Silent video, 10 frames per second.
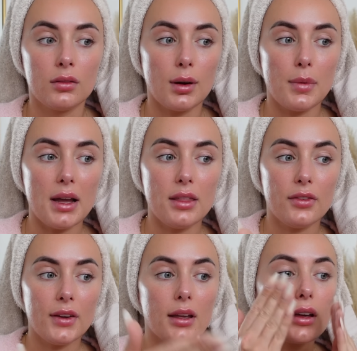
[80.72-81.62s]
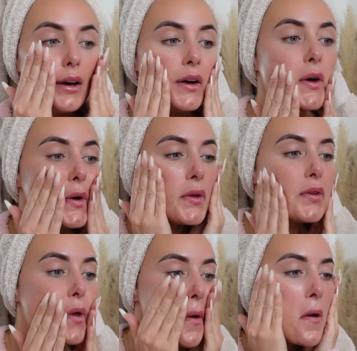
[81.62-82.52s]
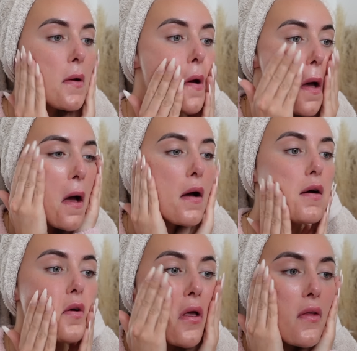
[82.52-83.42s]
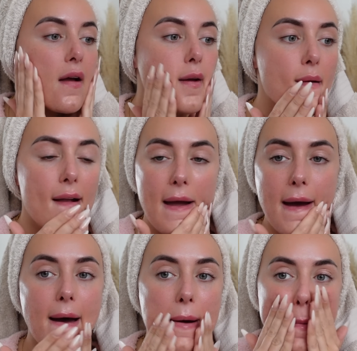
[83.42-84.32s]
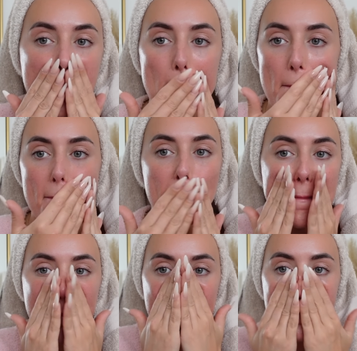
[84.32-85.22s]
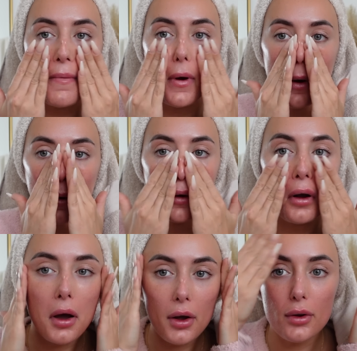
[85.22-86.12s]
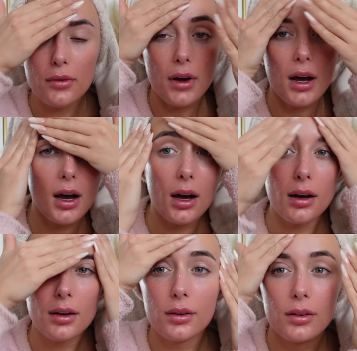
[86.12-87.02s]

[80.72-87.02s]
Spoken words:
Rub that in the fingers. Same again. All over.